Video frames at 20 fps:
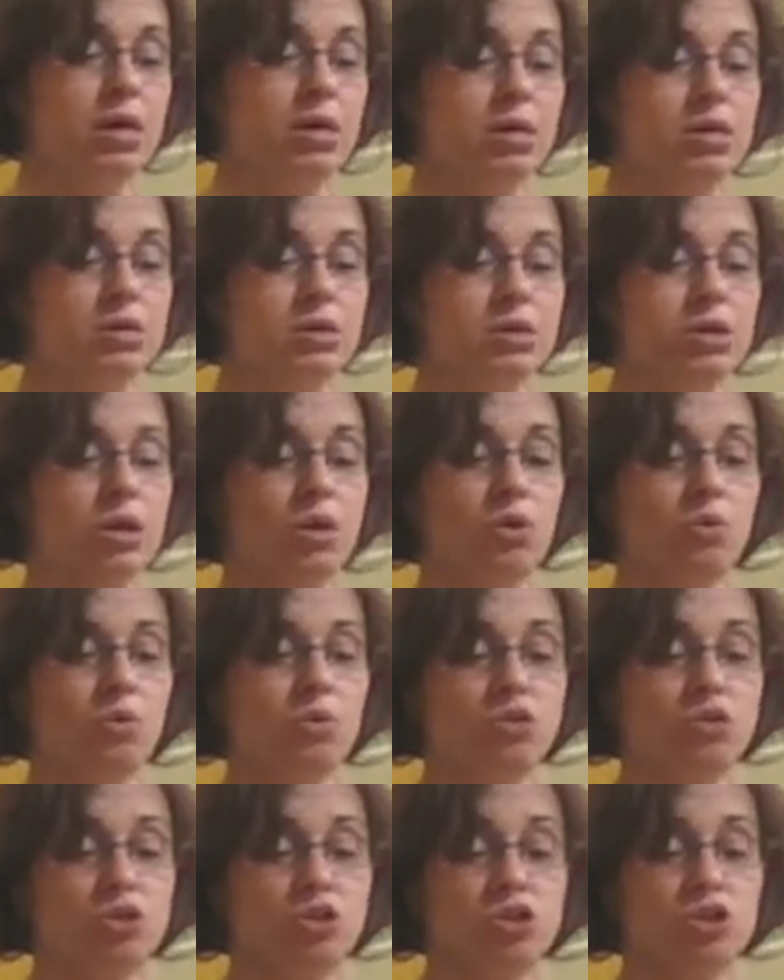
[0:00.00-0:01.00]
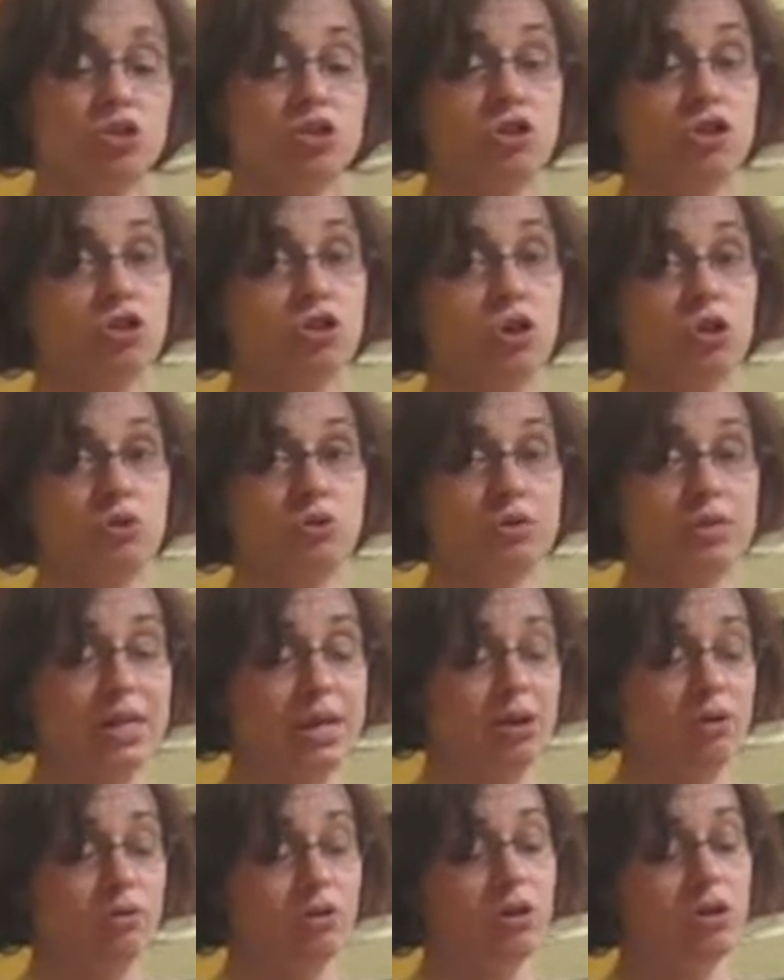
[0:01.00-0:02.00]
So we'll just go
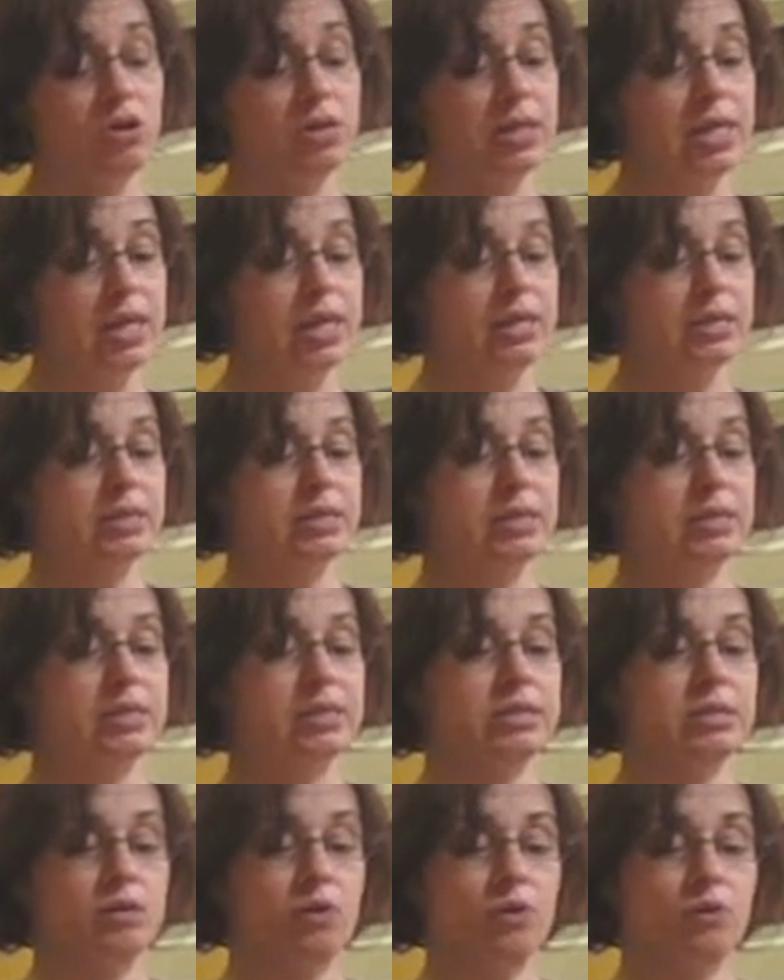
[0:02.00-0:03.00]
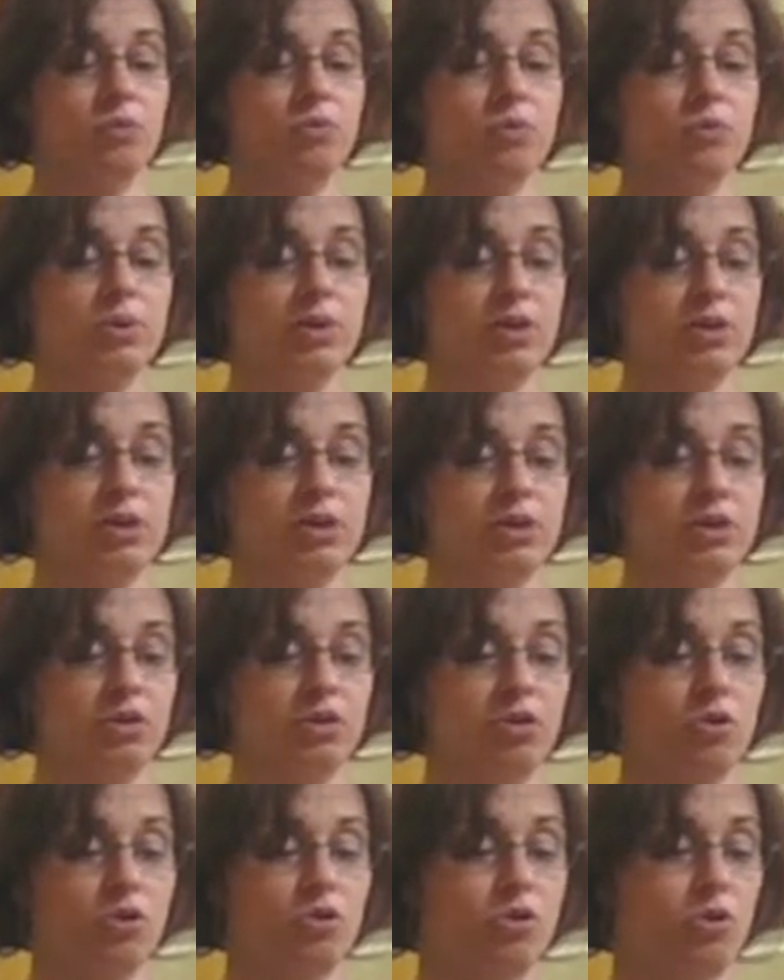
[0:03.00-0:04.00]
down our list. So we need the
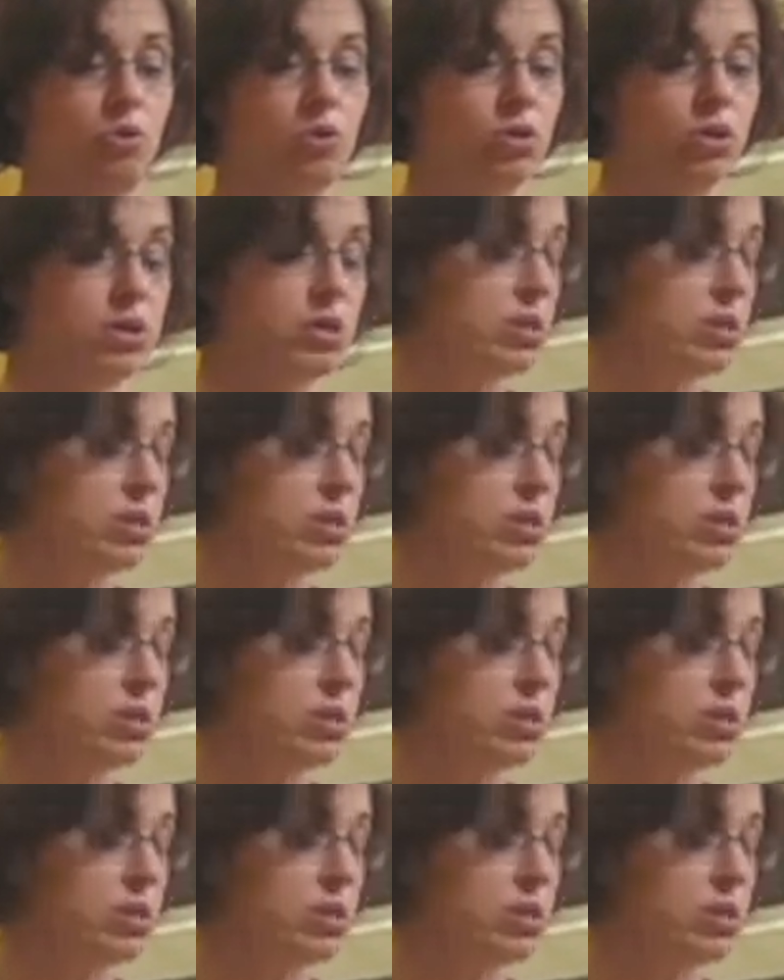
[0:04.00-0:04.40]
granola